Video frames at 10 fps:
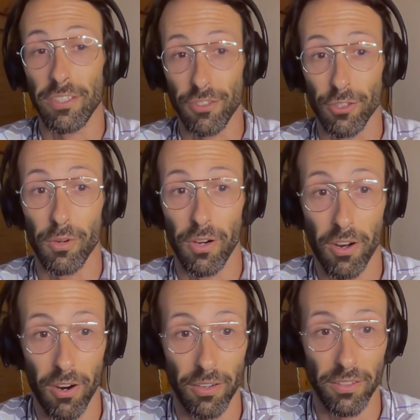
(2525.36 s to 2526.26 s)
to
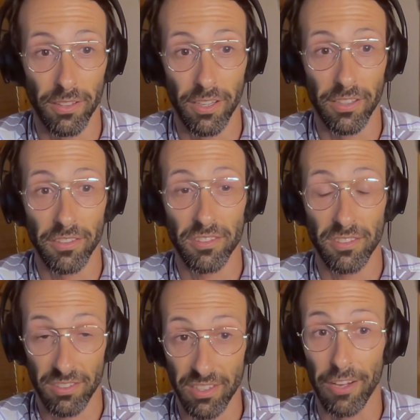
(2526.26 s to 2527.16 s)
heart, lungs,
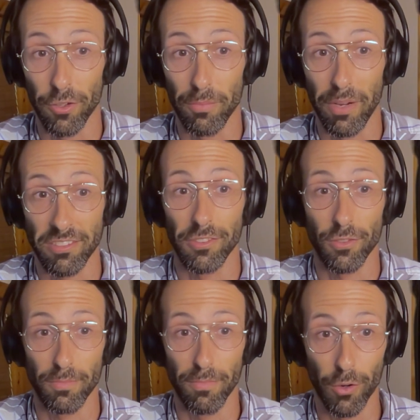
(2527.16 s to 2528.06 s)
skeletal
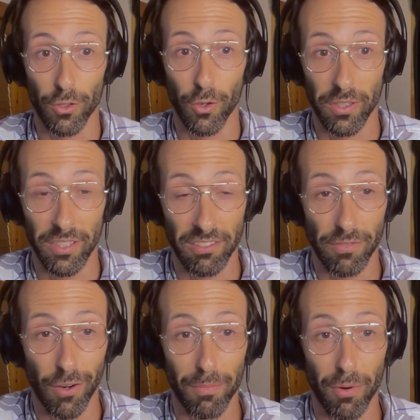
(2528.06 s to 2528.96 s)
muscles, motor cortex of
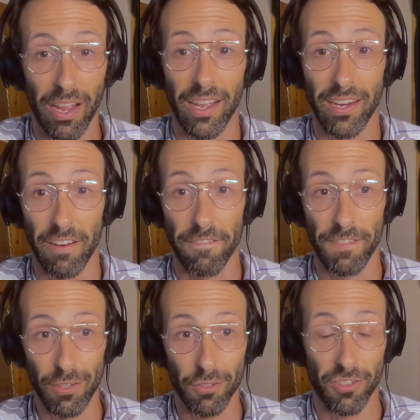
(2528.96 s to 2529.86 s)
our brain, and
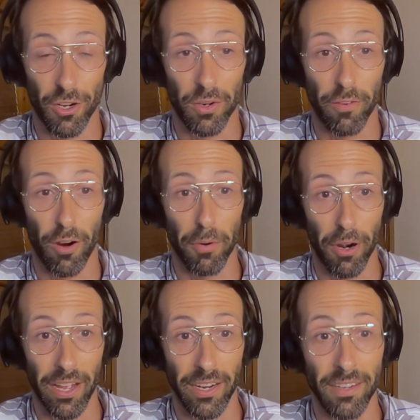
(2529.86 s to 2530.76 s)
fear center of our
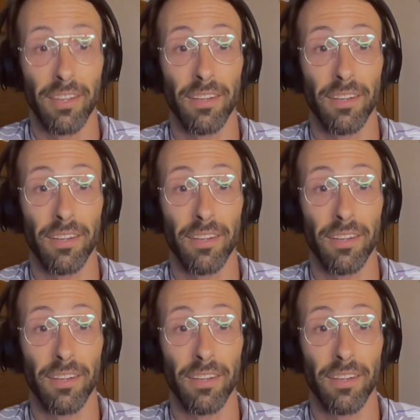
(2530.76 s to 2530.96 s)
brain.